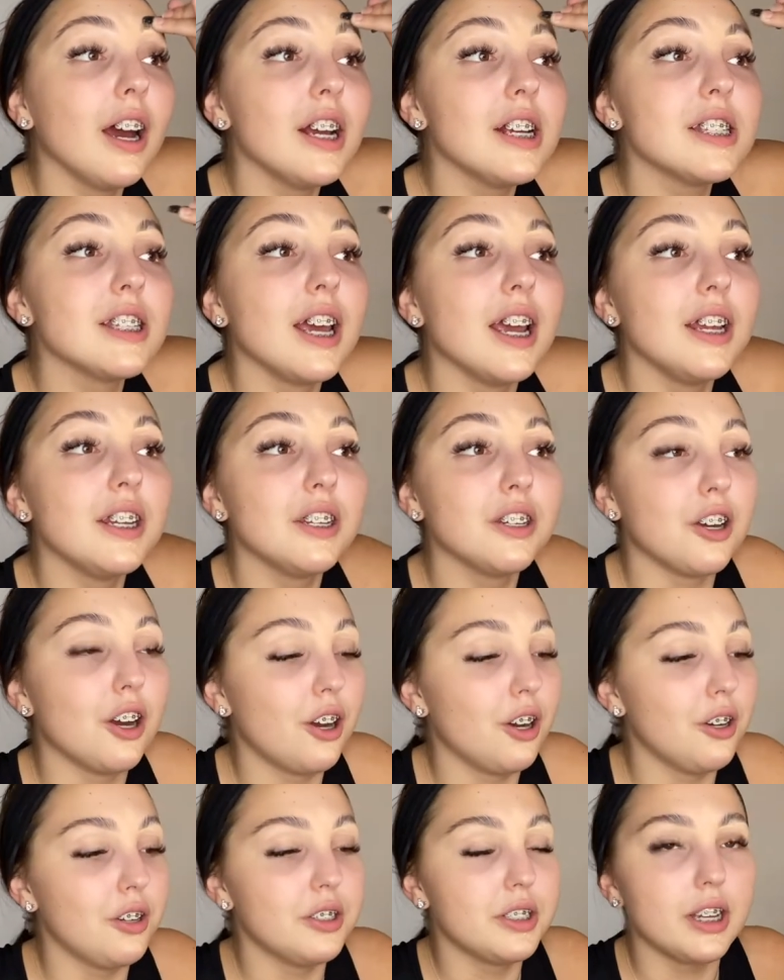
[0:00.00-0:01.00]
I stayed in a
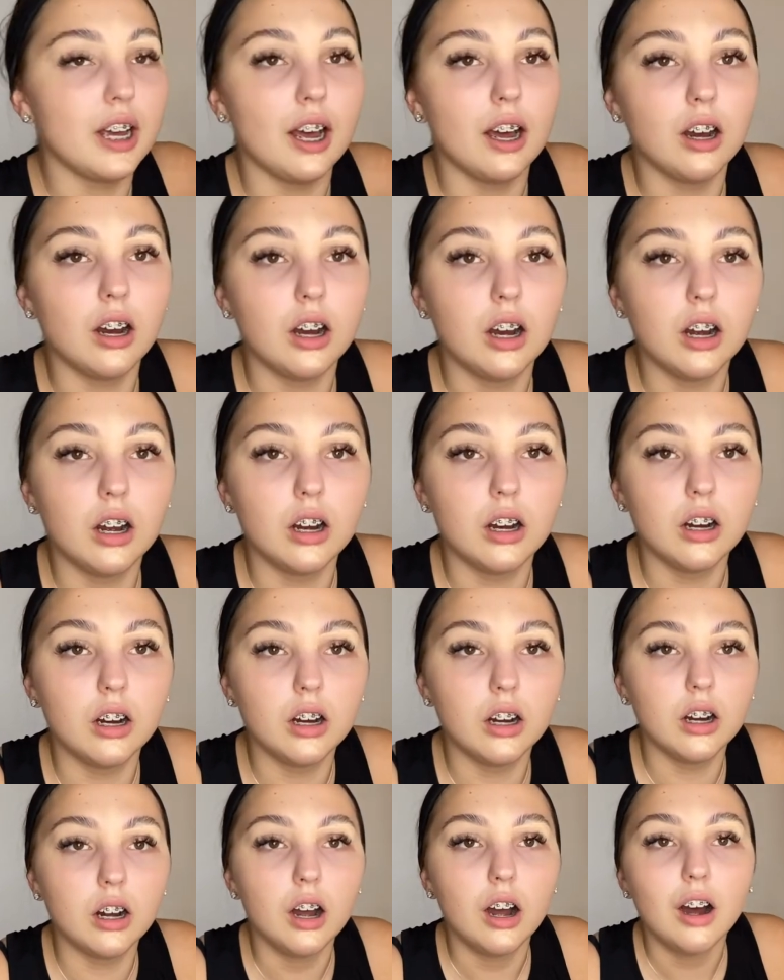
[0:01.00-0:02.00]
hotel.
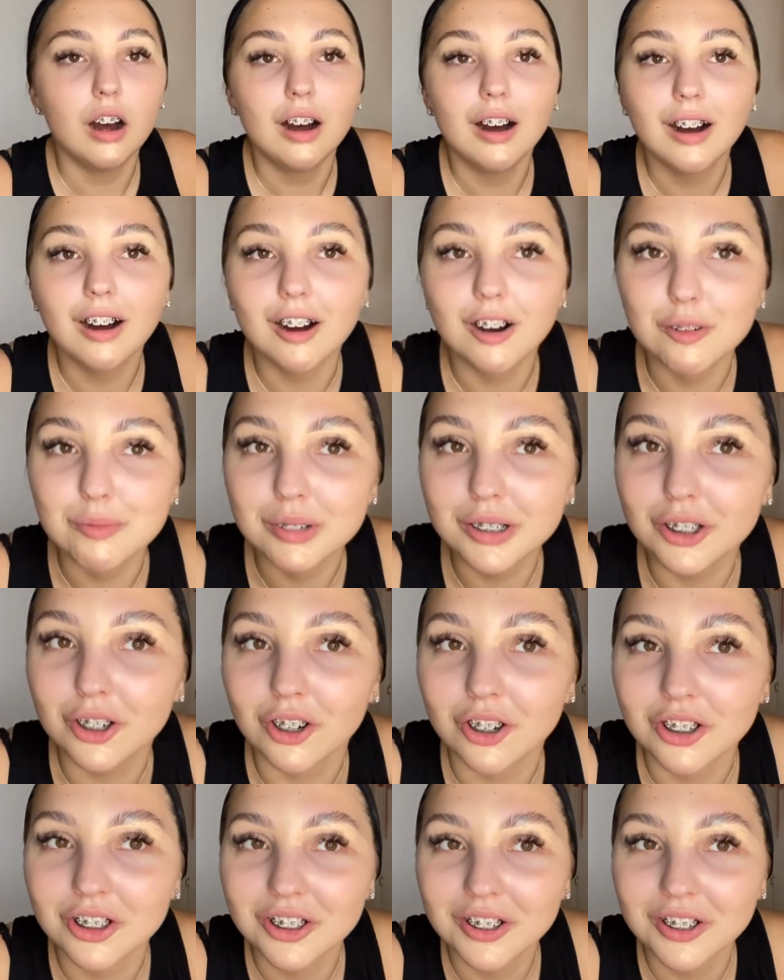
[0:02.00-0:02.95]
Oh my God.